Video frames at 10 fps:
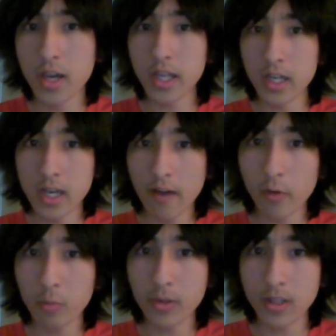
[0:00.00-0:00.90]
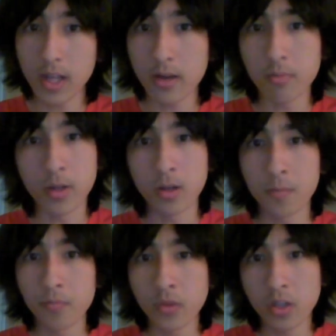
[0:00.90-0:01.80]
it inevitably led me
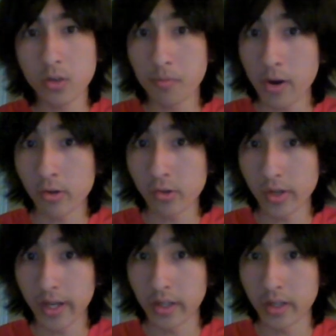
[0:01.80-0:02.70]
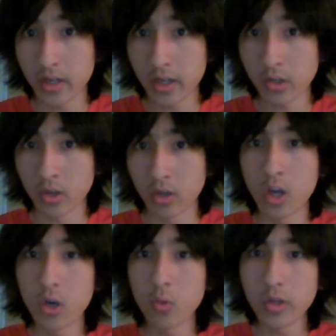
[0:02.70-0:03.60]
to parental alienation,
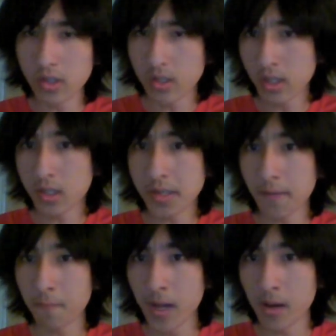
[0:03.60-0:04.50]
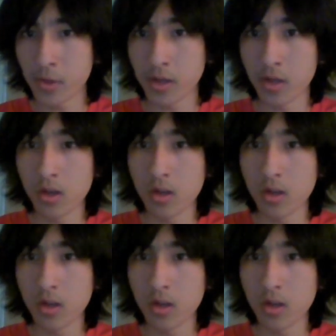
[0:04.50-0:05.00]
which is in the same family.